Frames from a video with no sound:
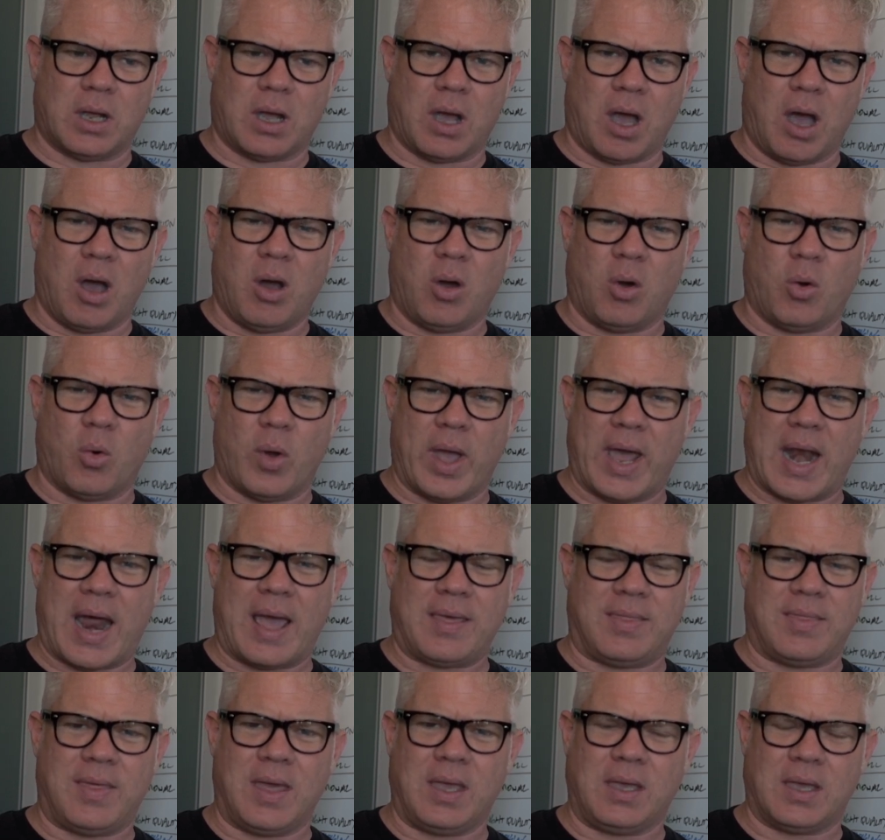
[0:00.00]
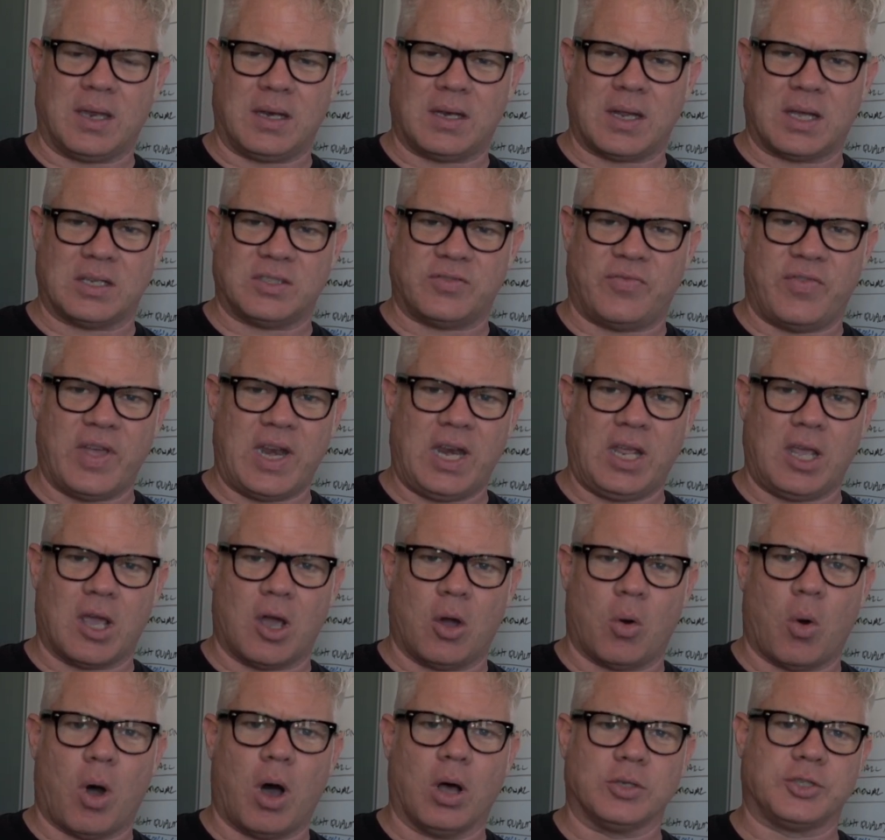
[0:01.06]
oh, and I think it does
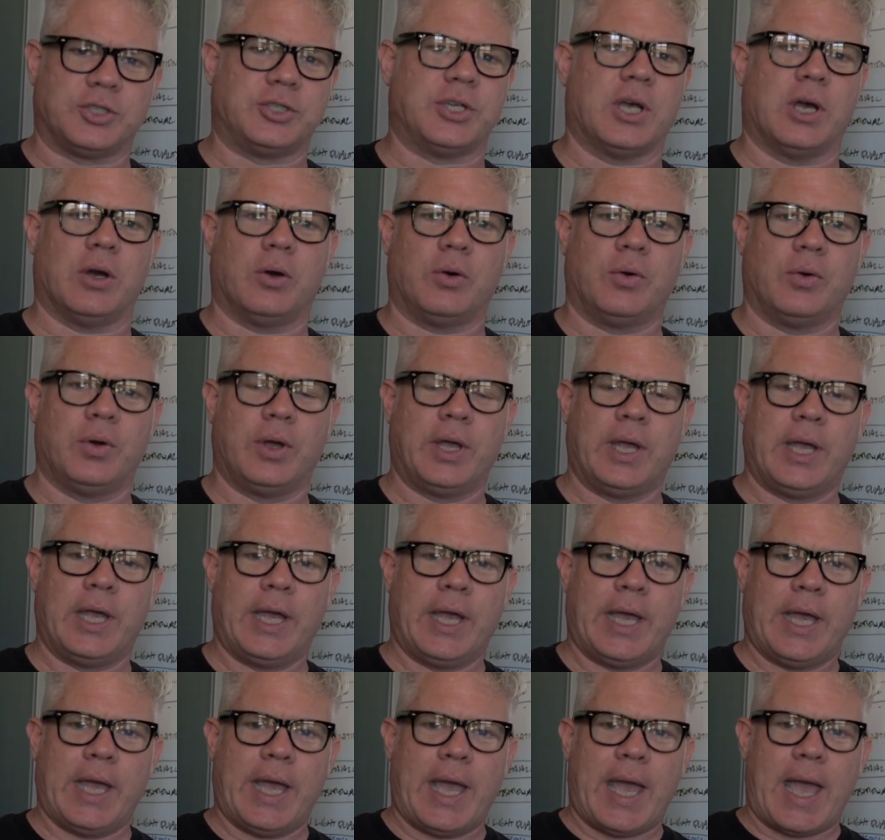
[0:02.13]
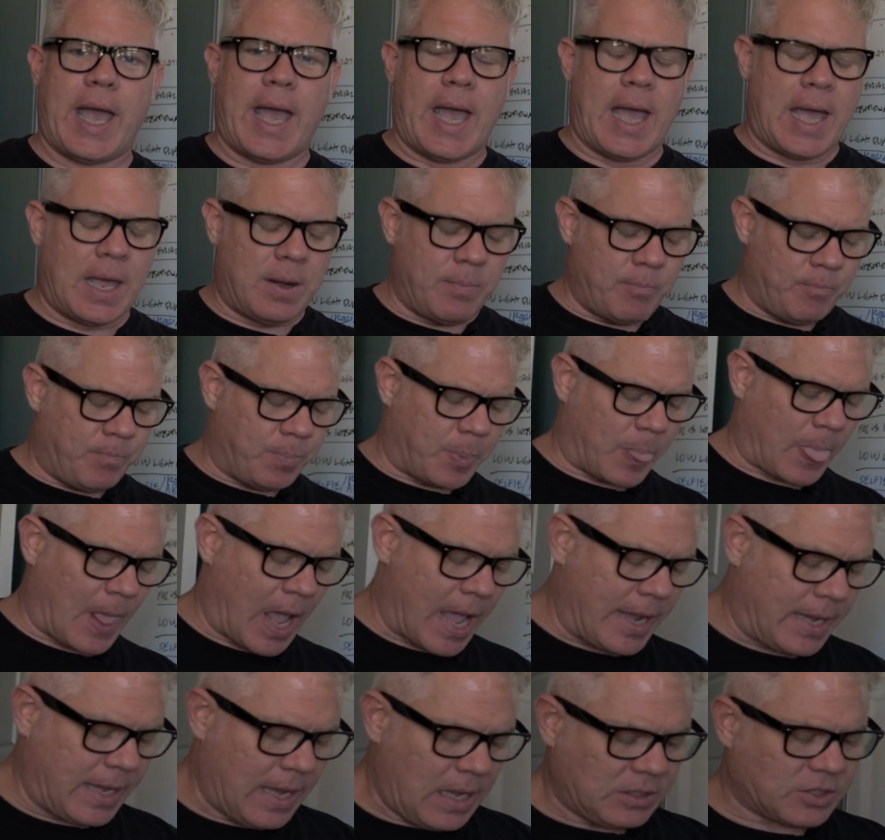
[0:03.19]
video also. And
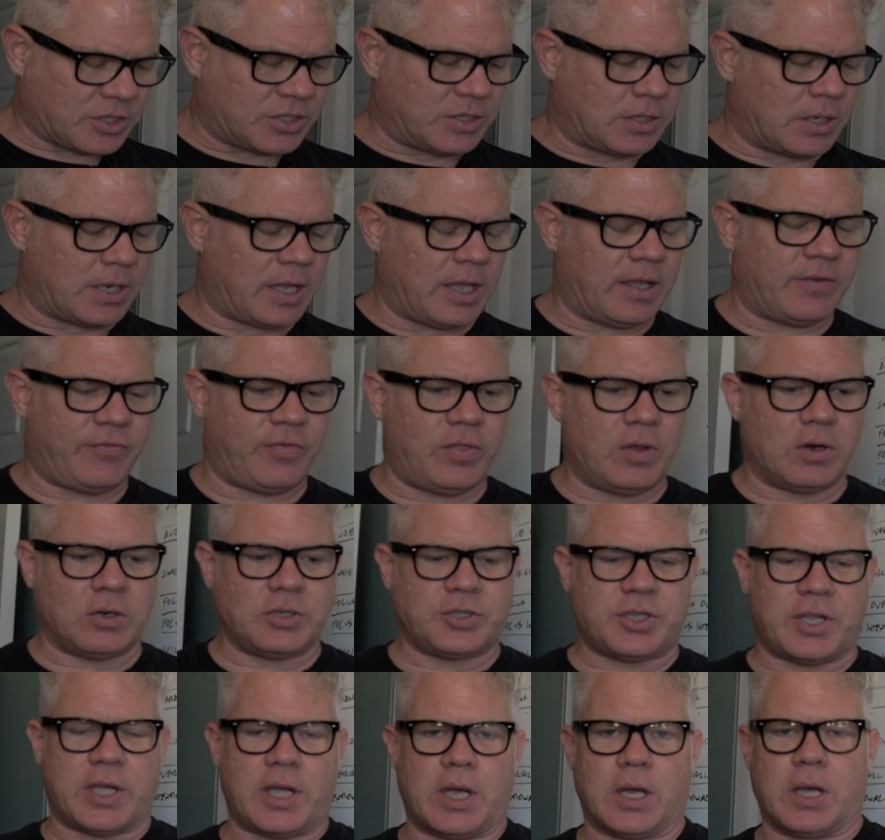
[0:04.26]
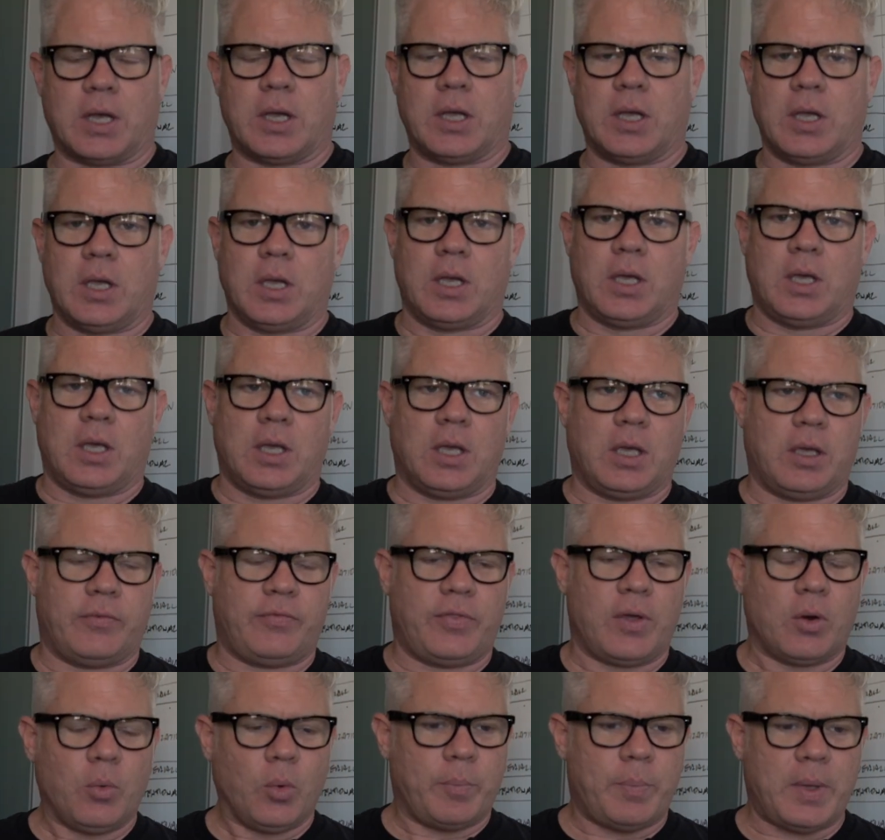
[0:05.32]
I guess if
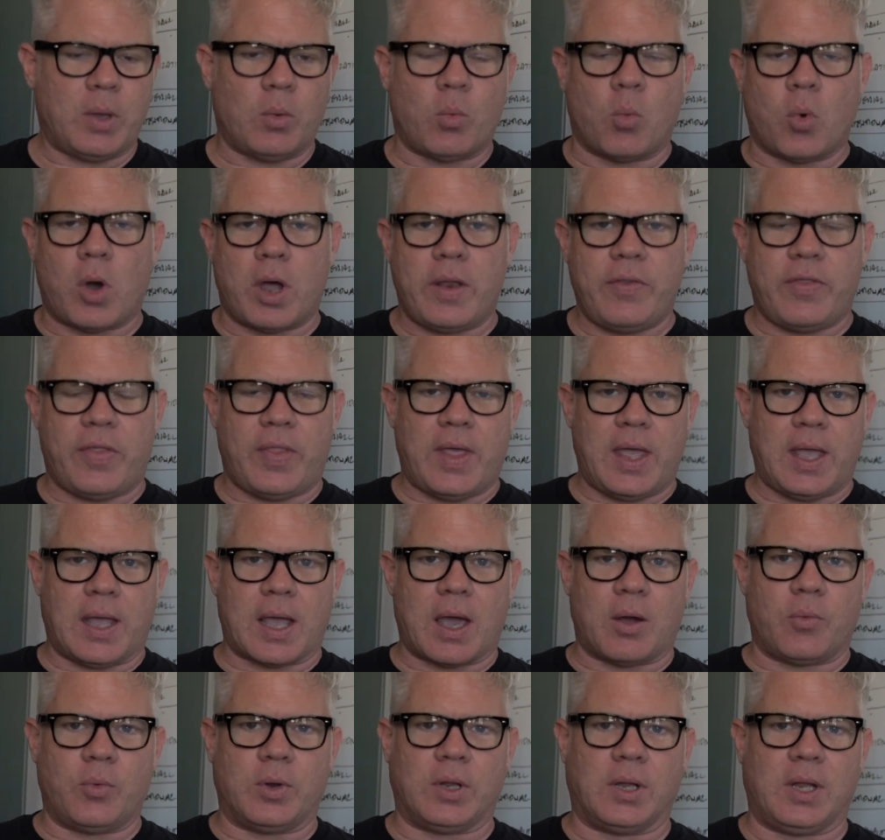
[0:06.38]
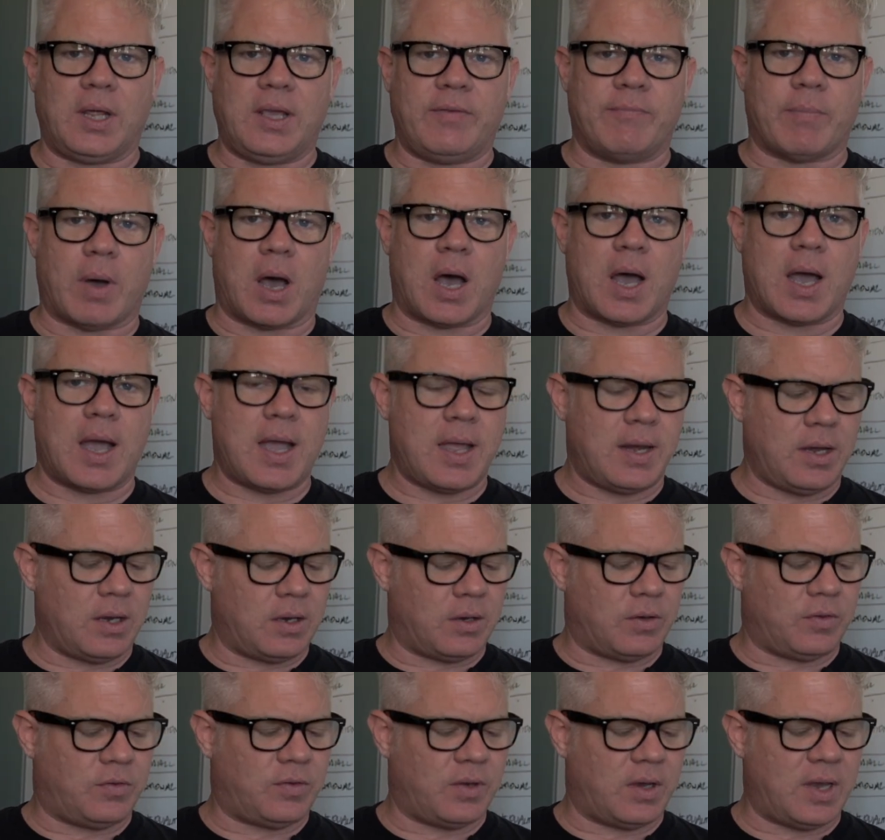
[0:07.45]
there would be one thing I would leave
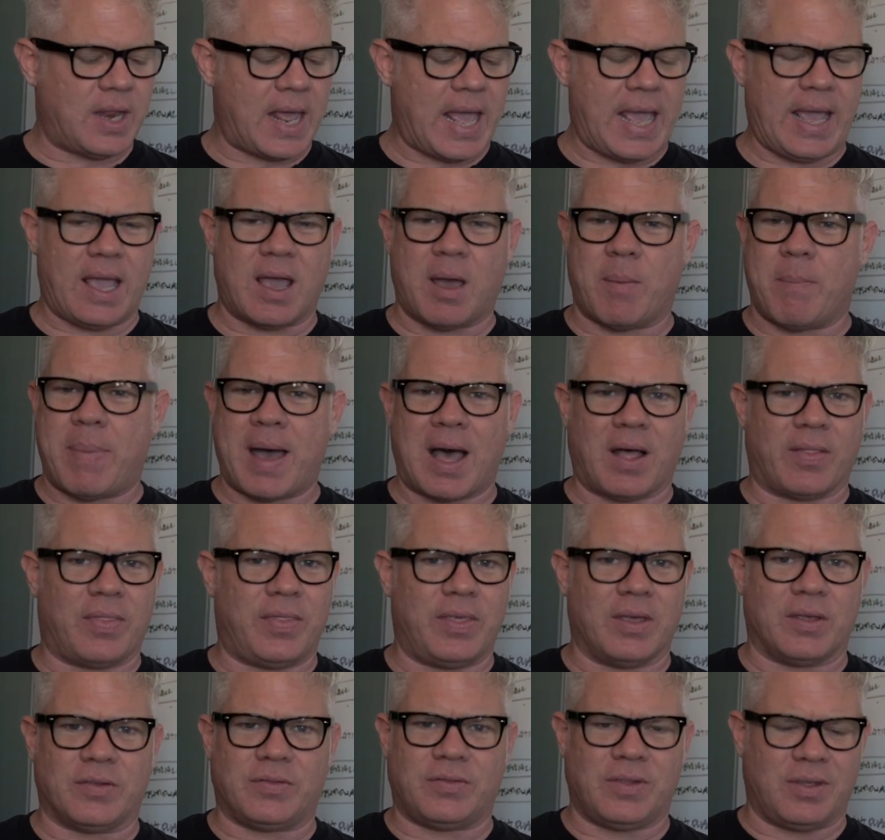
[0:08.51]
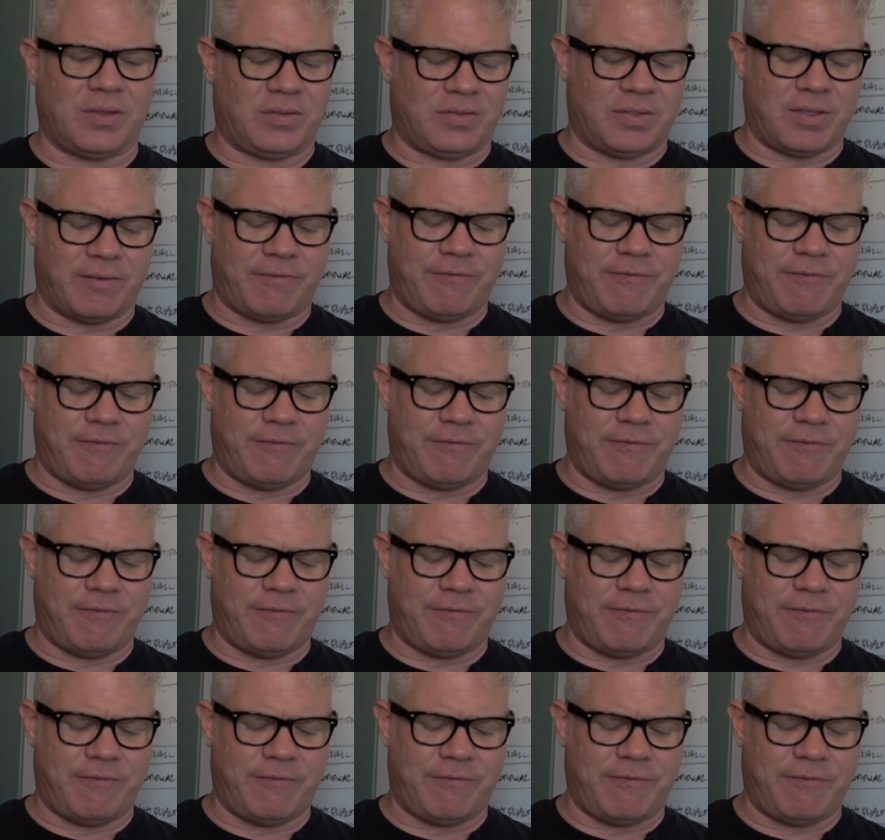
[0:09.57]
behind today about this, is the